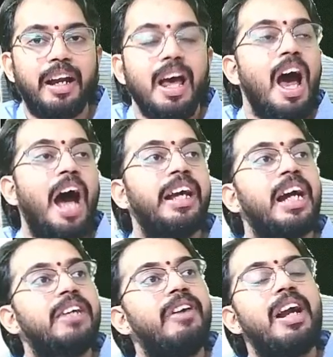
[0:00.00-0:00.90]
I
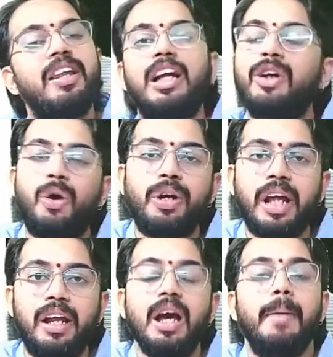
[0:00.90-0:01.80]
acquired that hotel
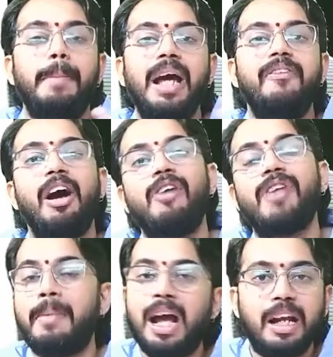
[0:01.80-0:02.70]
by way of
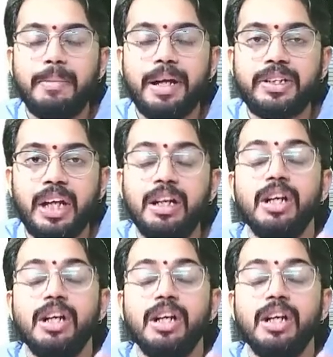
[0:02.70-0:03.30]
amalgamation.